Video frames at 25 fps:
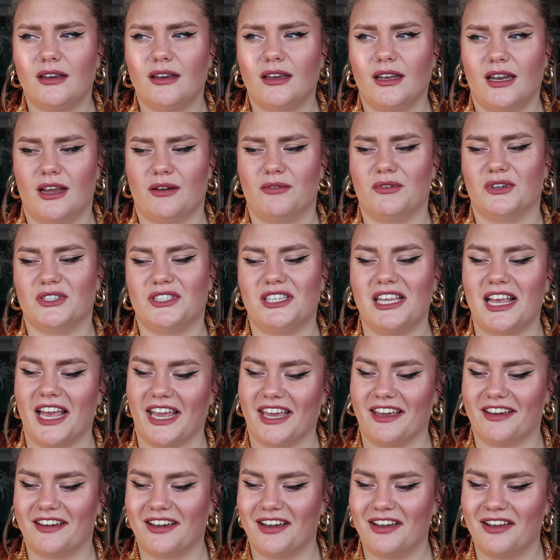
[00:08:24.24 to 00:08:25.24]
And I was
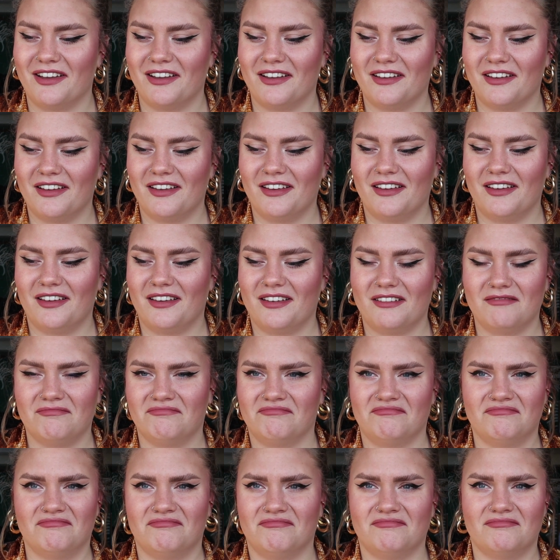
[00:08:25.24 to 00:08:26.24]
like...
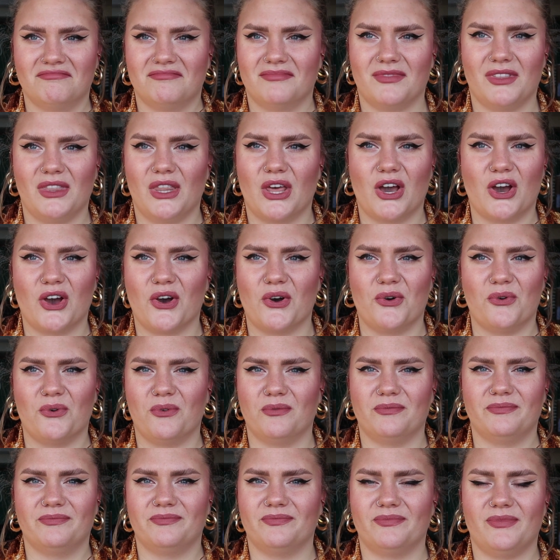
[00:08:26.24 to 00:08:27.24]

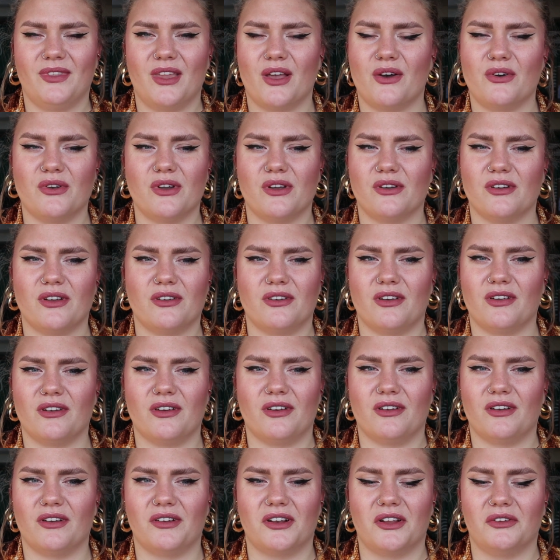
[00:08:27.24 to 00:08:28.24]
No, no, no, no, no,
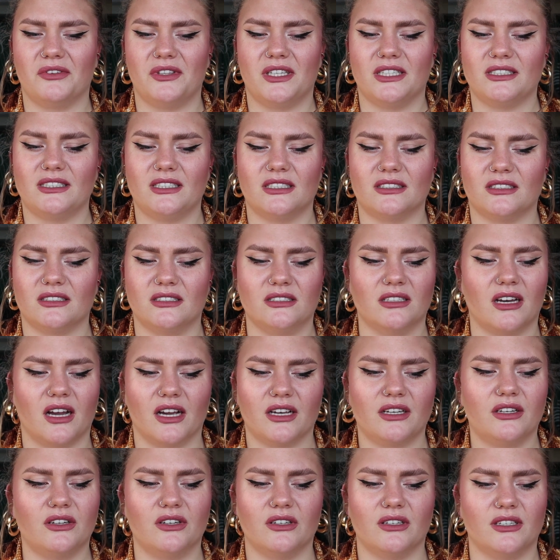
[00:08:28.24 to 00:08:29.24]
no, no, no. This is
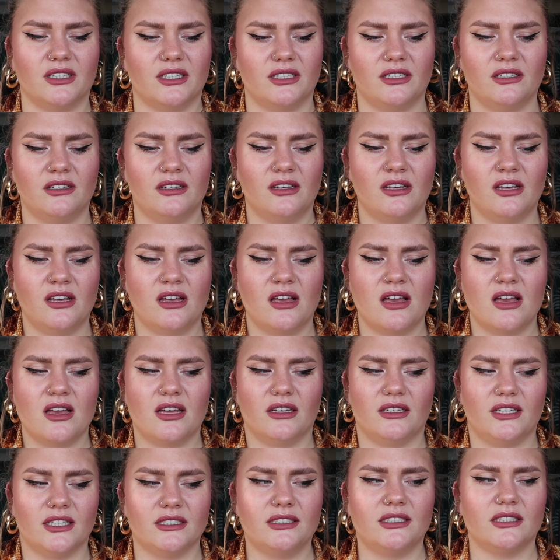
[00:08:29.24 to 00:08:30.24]
not good.
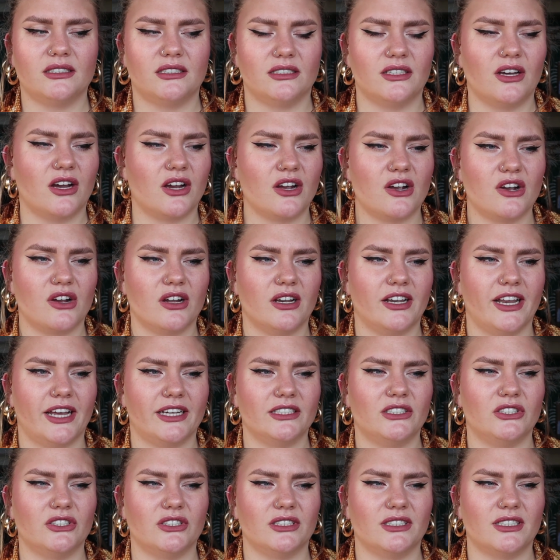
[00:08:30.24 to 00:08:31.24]
This is not good
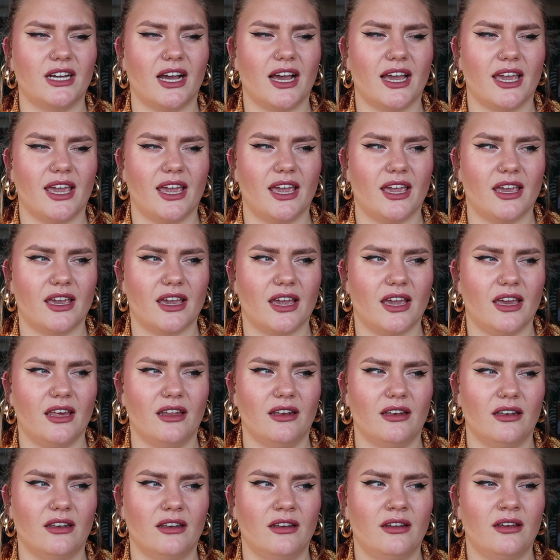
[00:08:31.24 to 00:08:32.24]
that you're dying
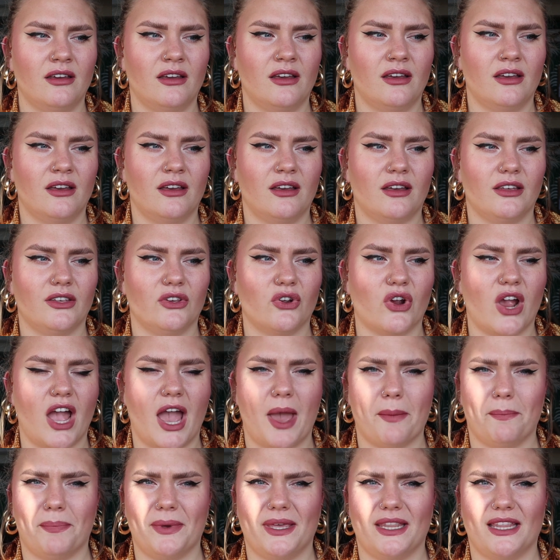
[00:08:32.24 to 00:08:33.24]
and you're
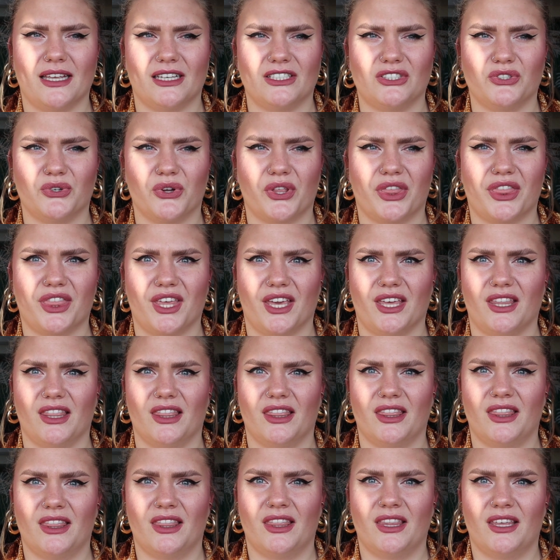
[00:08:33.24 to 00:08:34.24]
happy that you're
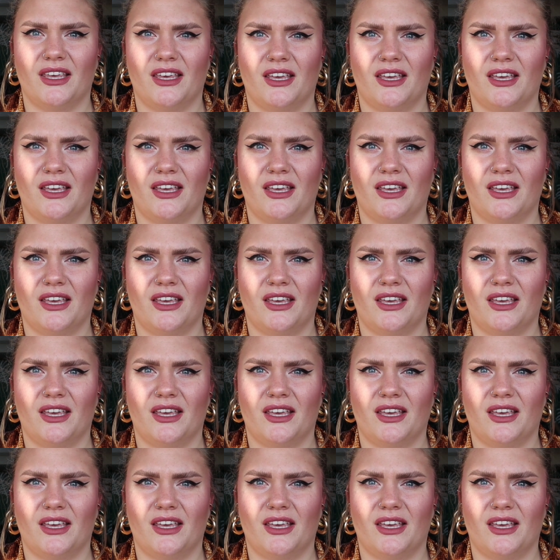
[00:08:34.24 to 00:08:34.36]
thin.